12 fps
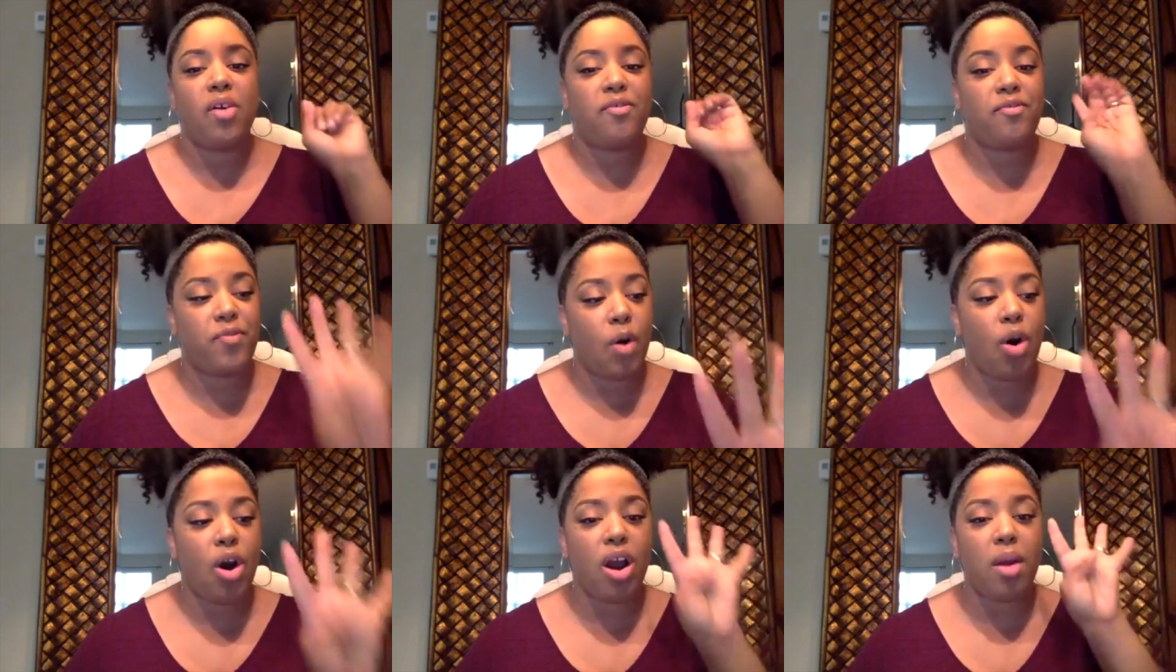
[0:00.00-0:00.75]

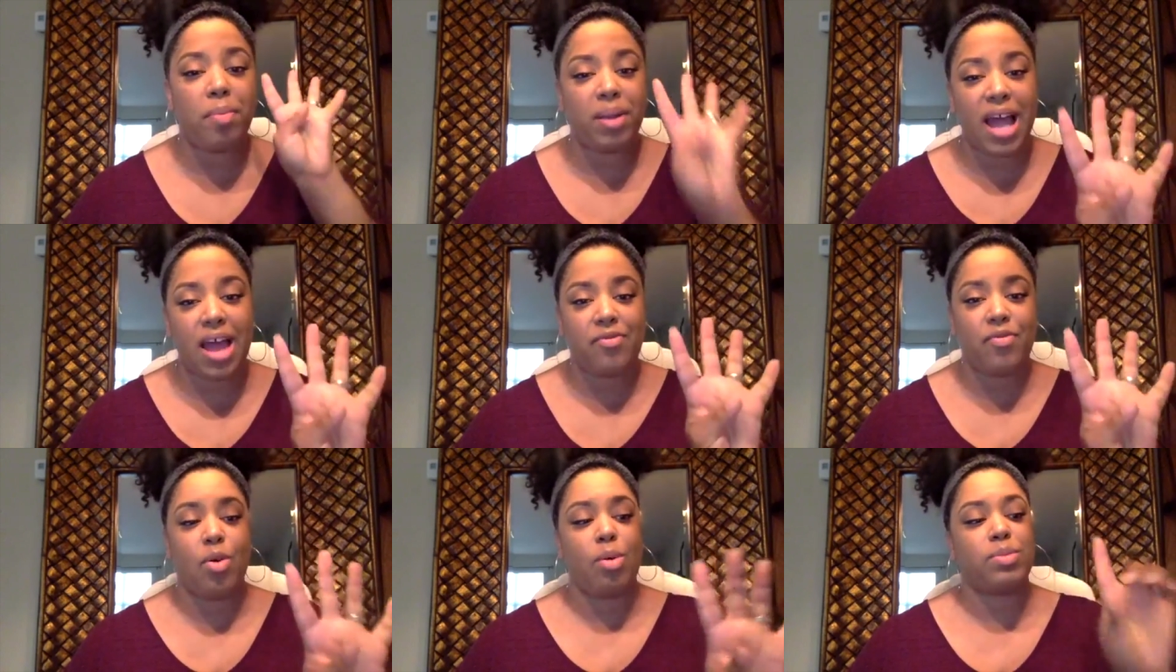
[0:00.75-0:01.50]
4
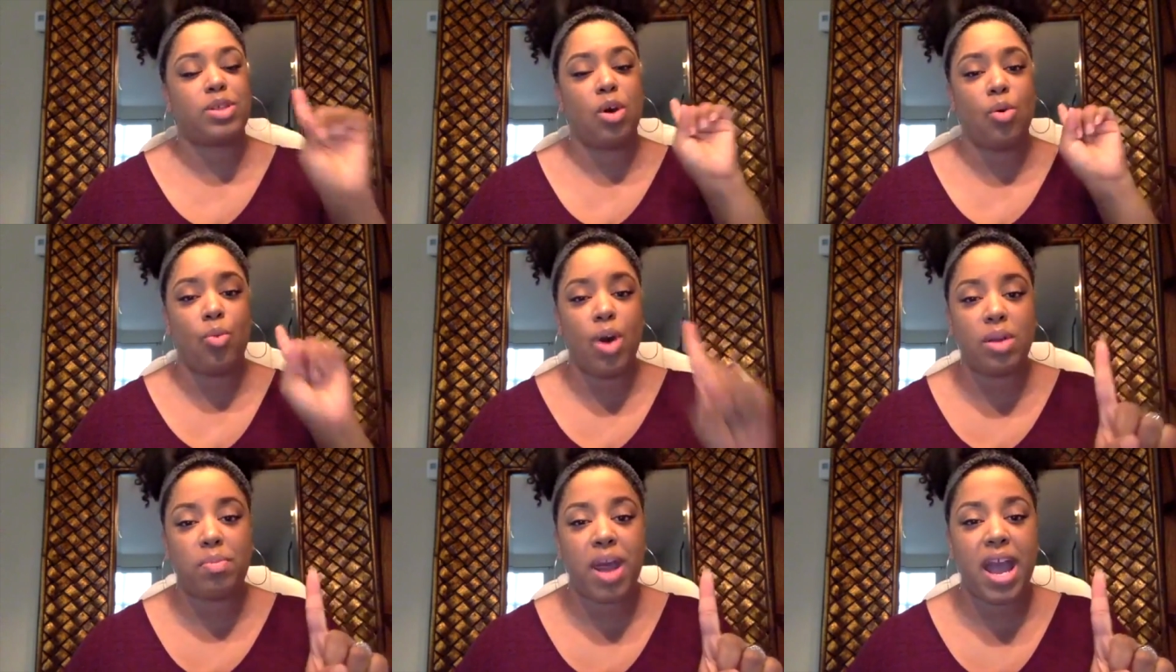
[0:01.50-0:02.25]
platforms. So
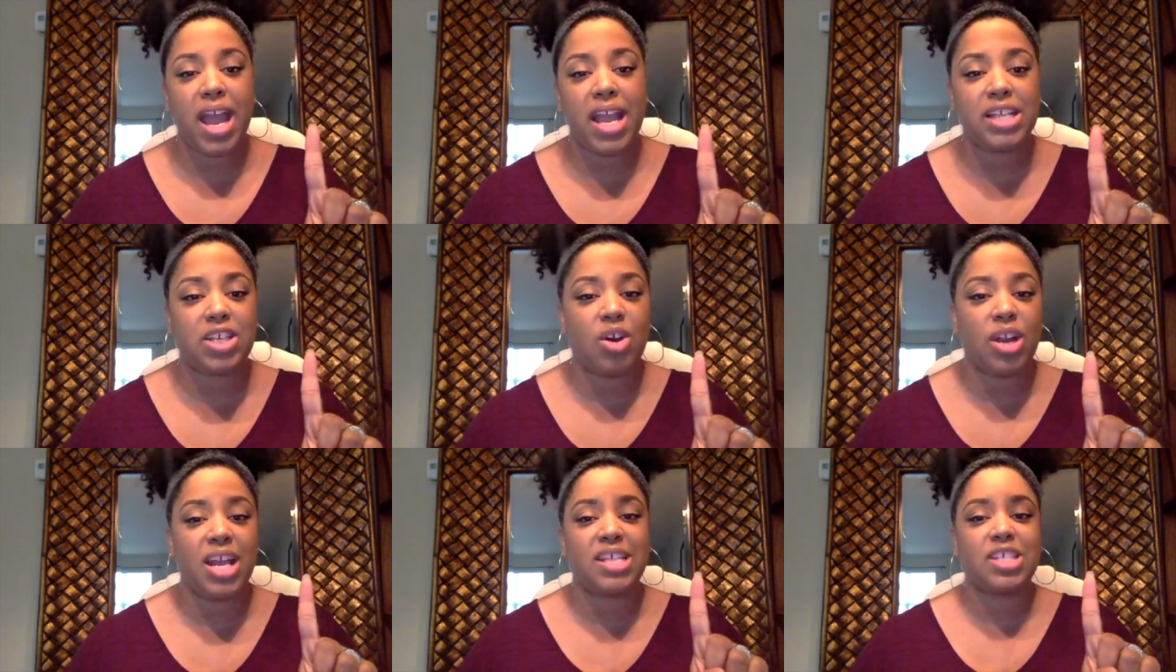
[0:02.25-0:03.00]
one page on
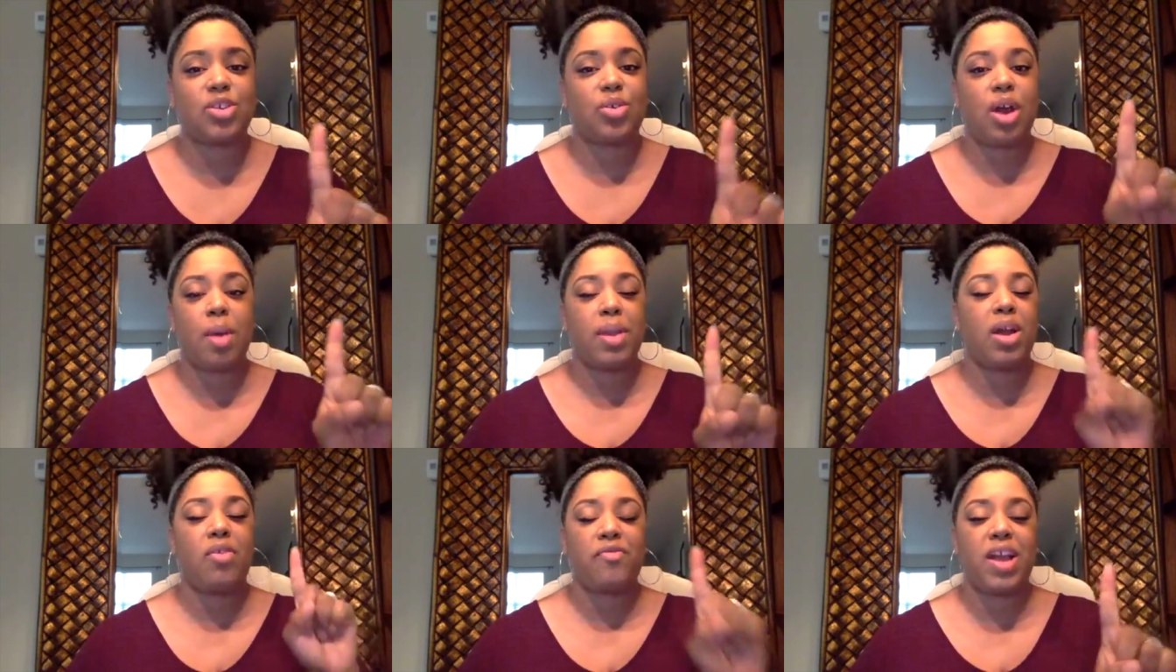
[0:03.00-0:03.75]

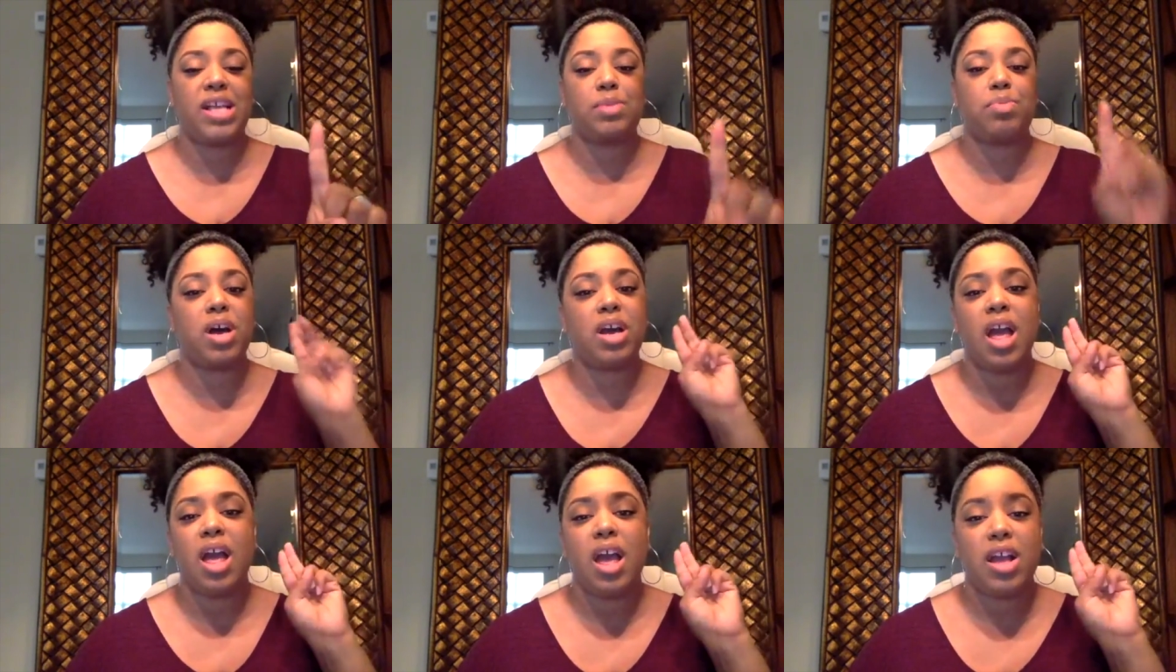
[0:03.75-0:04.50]
on Facebook,
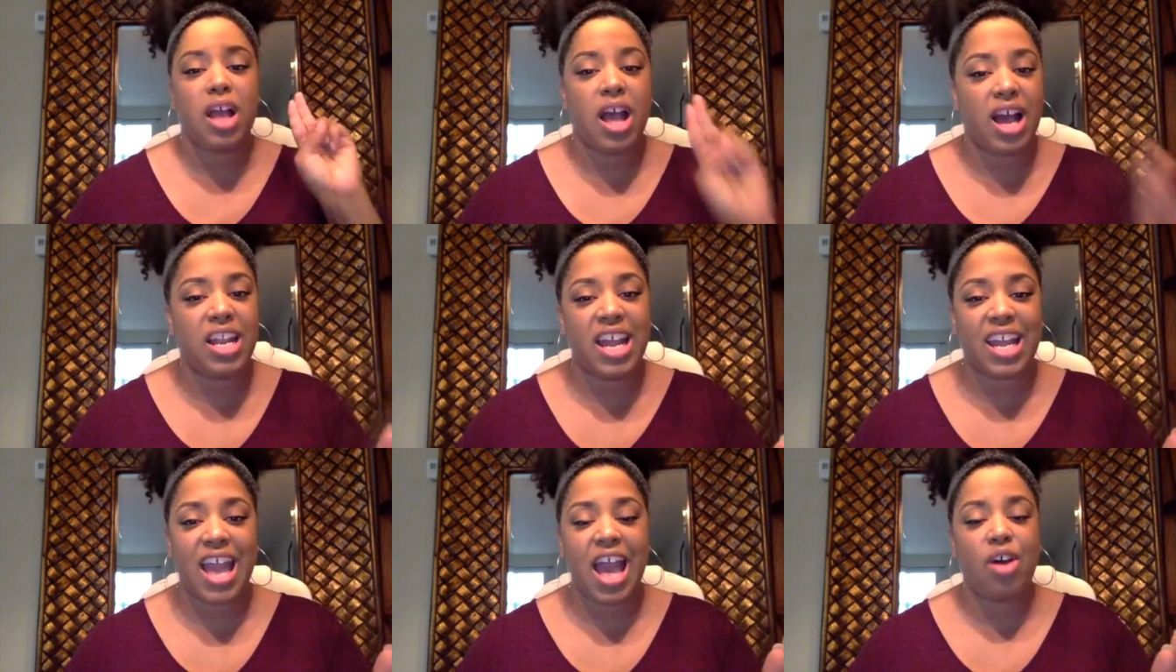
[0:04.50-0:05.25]
an
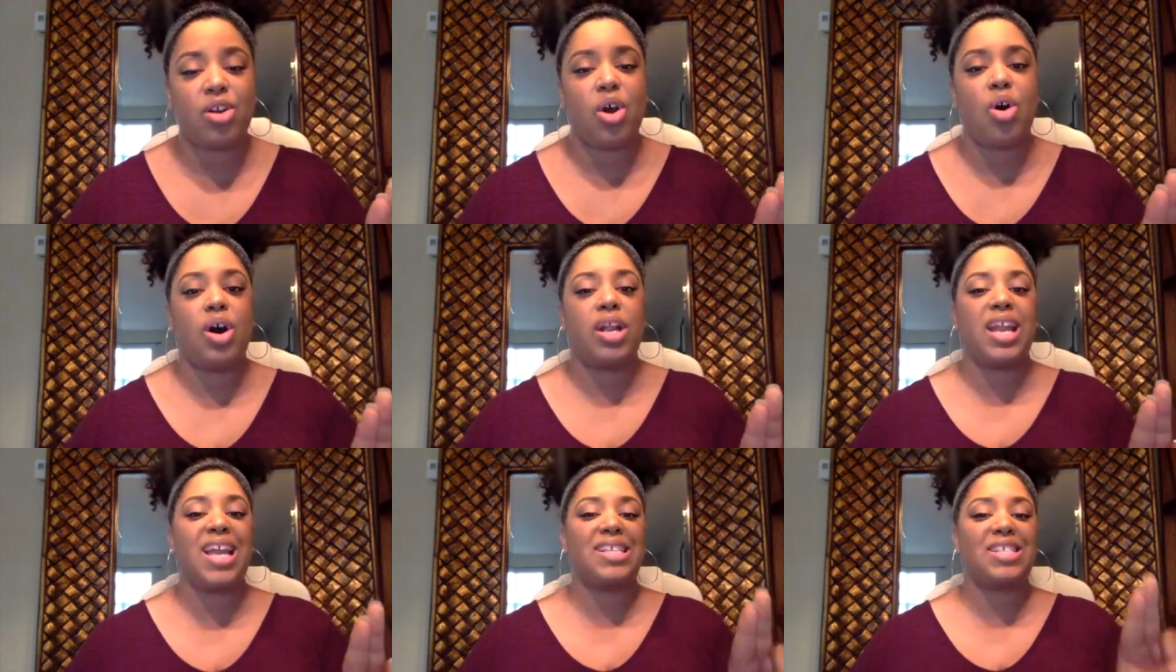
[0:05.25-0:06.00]
account on
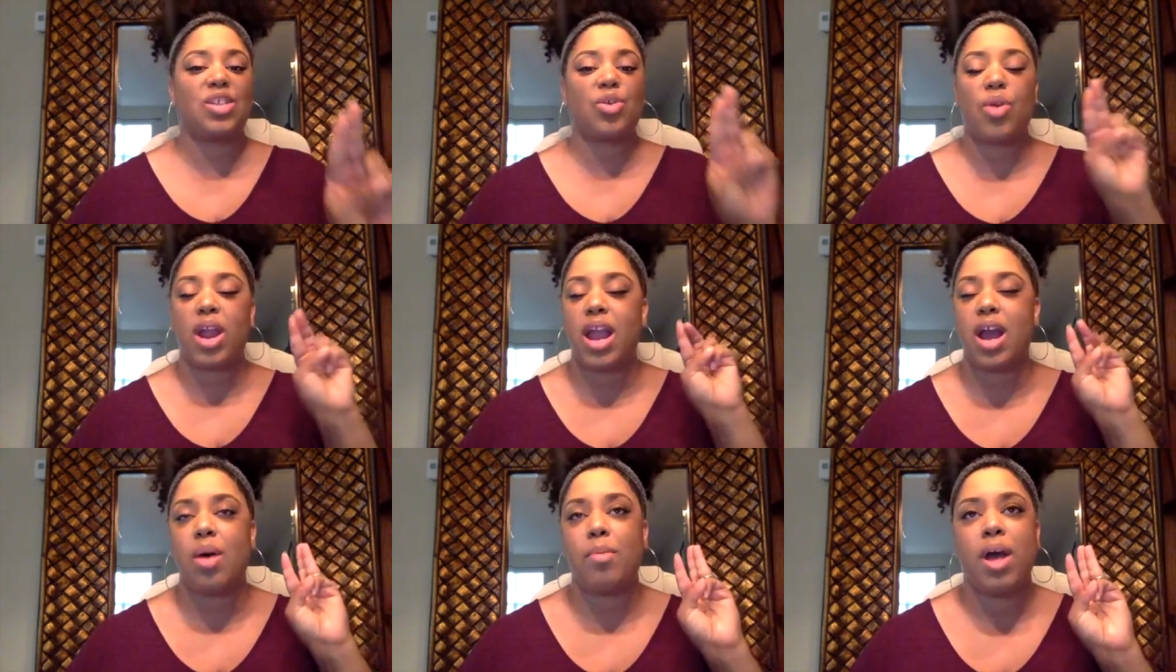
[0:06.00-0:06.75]

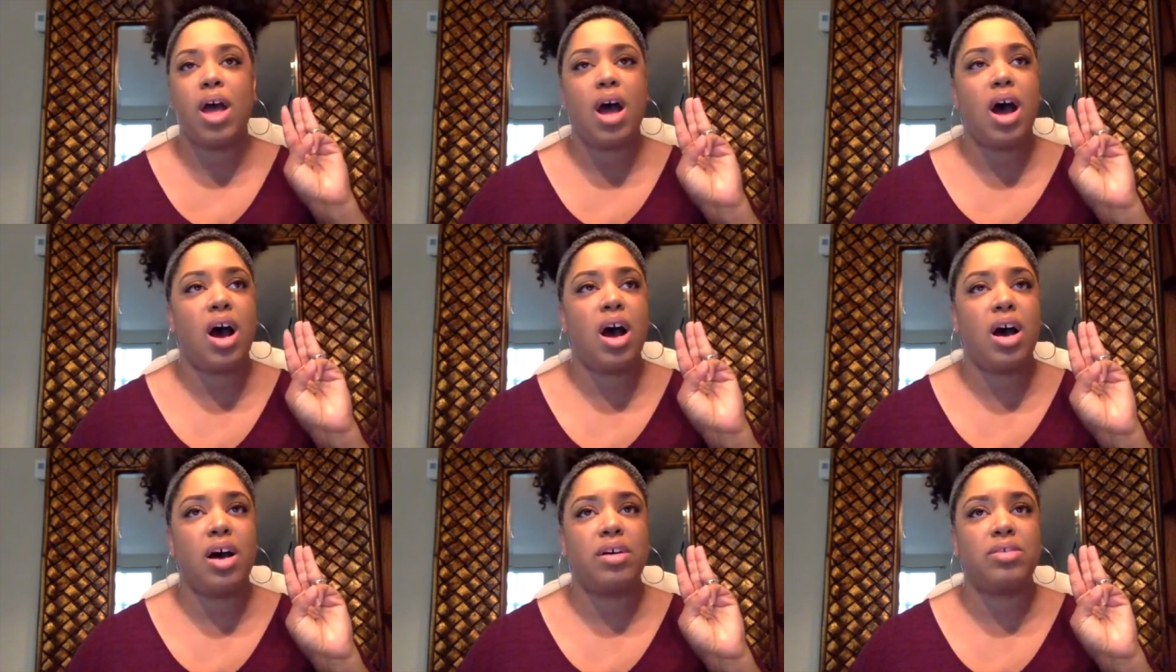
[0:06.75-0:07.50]
Instagram.
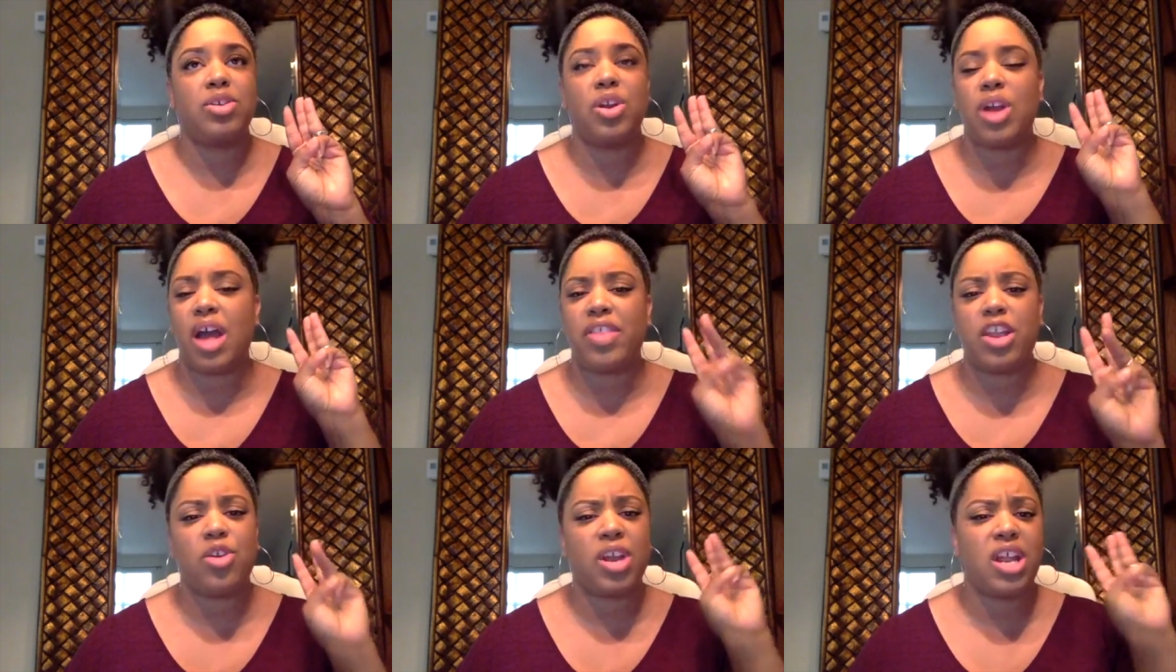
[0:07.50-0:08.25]
I
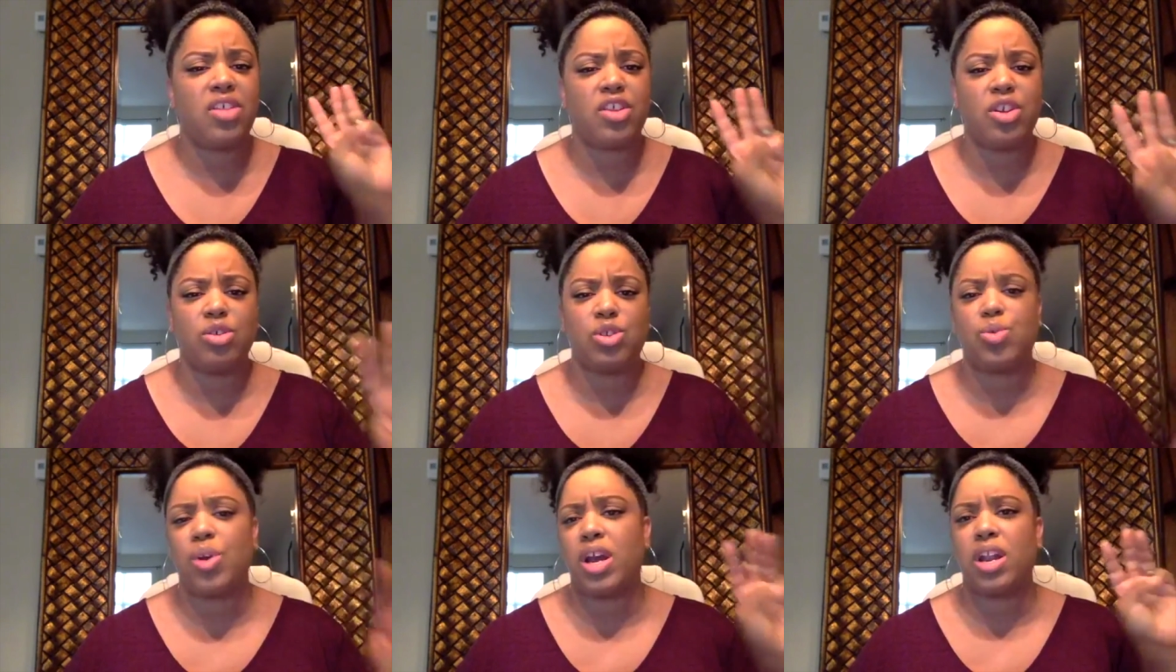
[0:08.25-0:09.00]
think you can either do
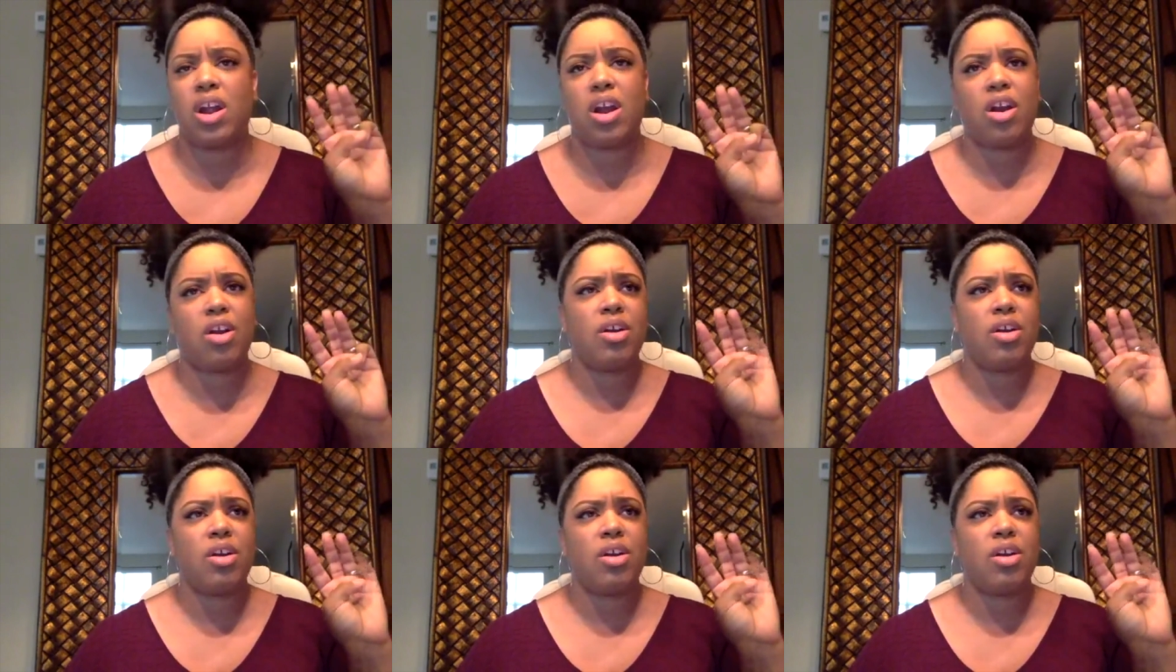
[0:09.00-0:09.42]
Twitter,